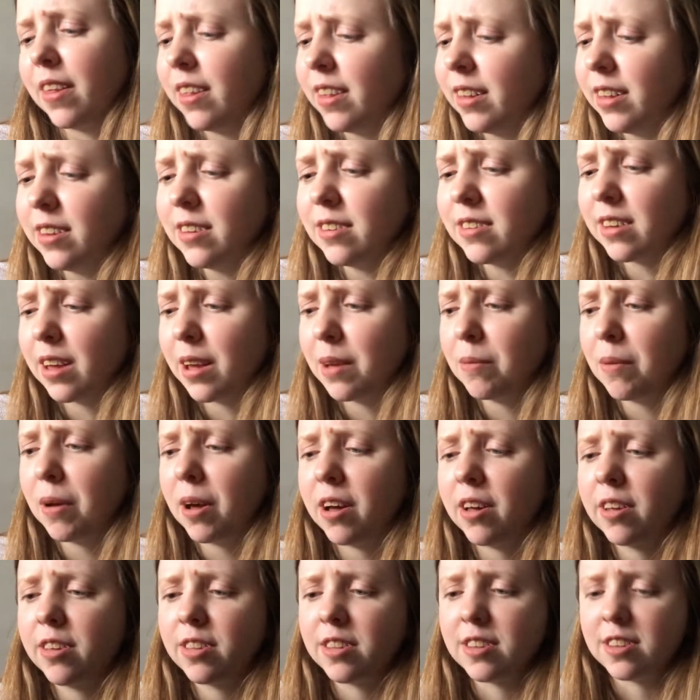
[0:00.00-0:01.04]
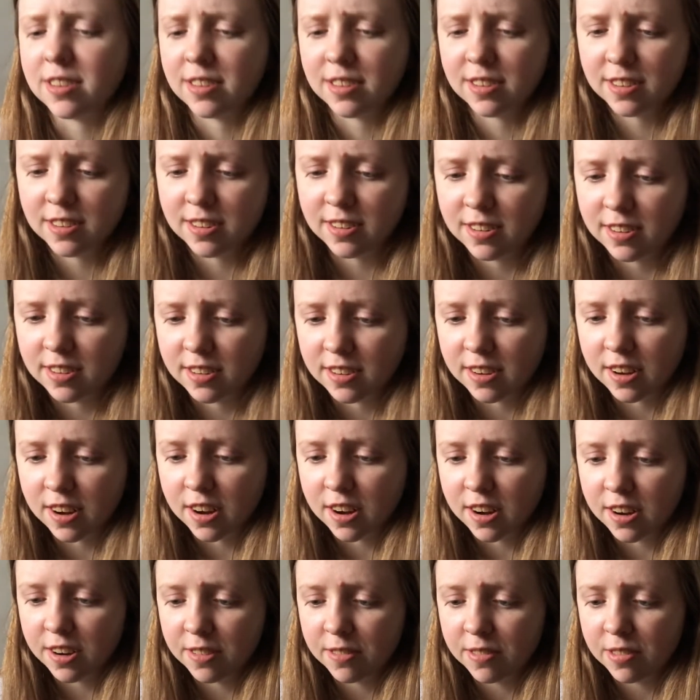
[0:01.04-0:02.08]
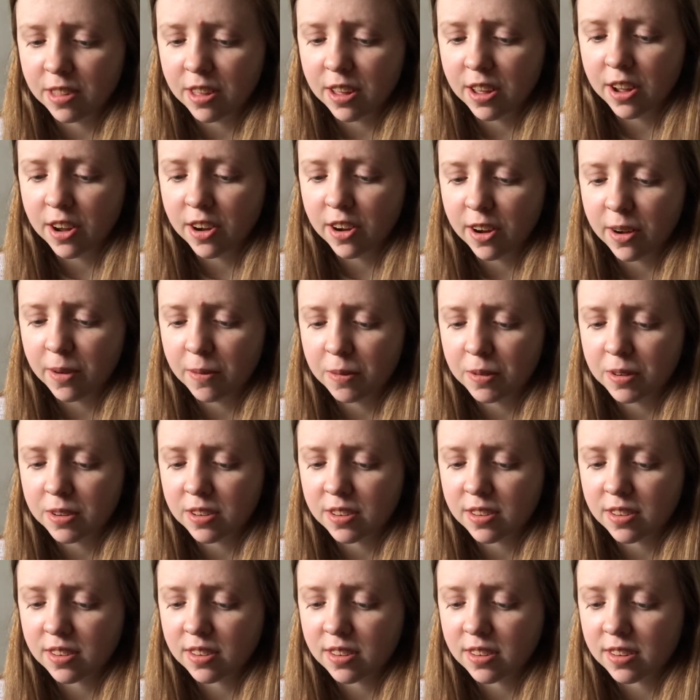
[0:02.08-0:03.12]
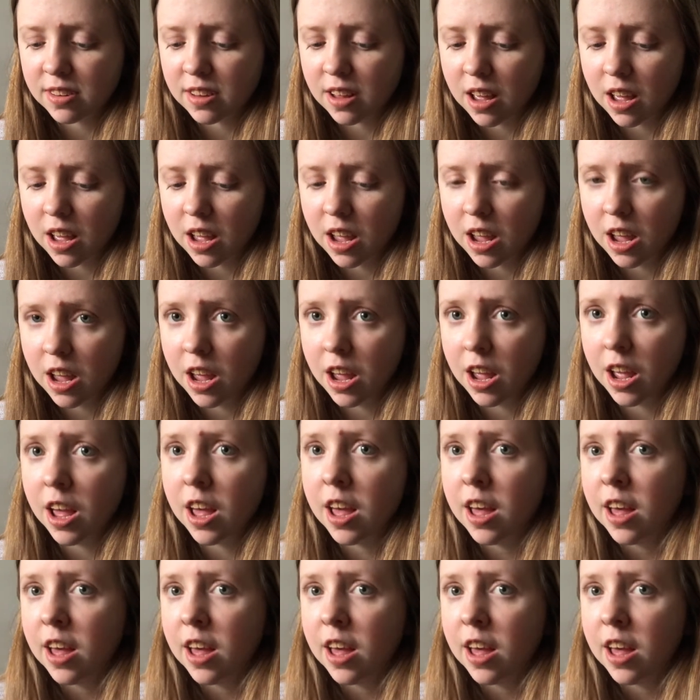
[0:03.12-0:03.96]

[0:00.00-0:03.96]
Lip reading: think this came out at the start of the year, I want to say.